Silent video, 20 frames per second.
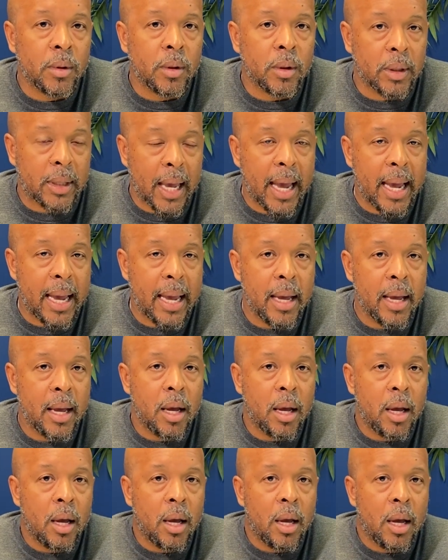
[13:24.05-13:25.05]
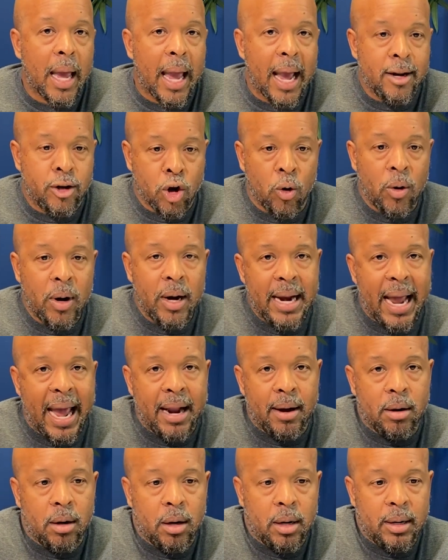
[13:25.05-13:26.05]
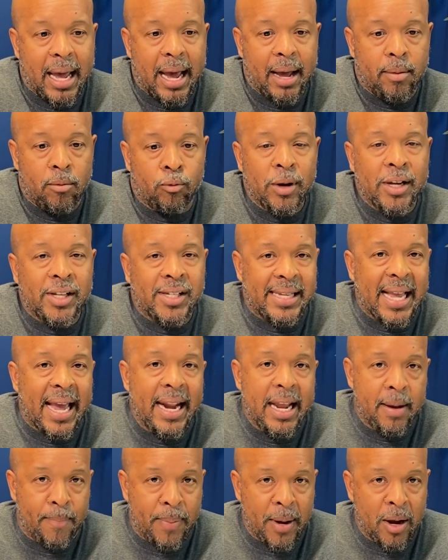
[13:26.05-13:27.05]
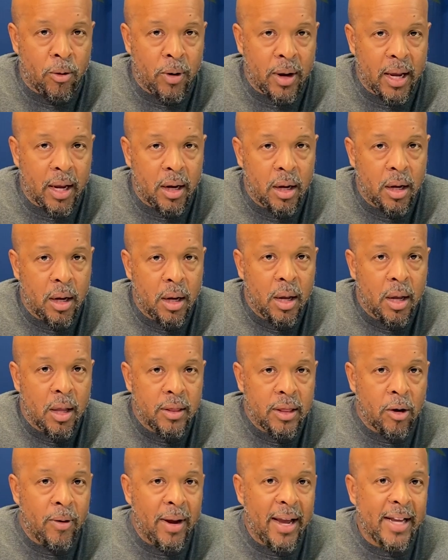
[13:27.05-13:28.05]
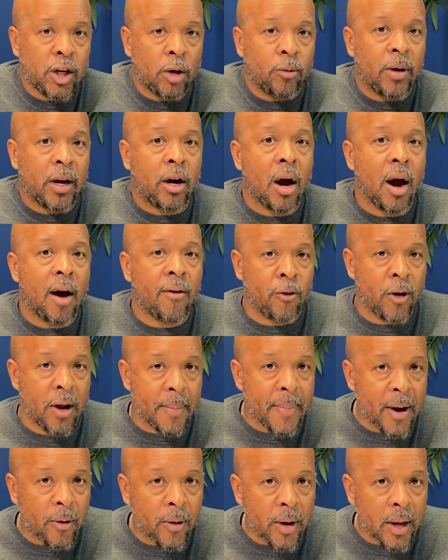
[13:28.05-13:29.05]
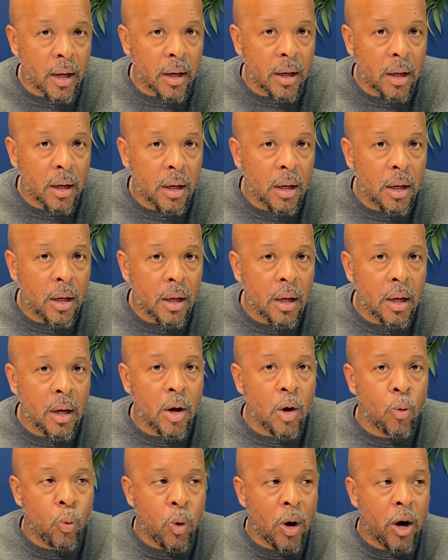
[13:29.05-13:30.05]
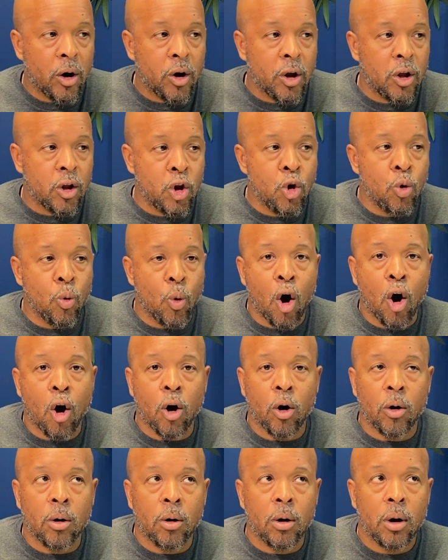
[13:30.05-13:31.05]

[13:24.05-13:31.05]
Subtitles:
Okay. And during that resetting period, there is a recovery period where you are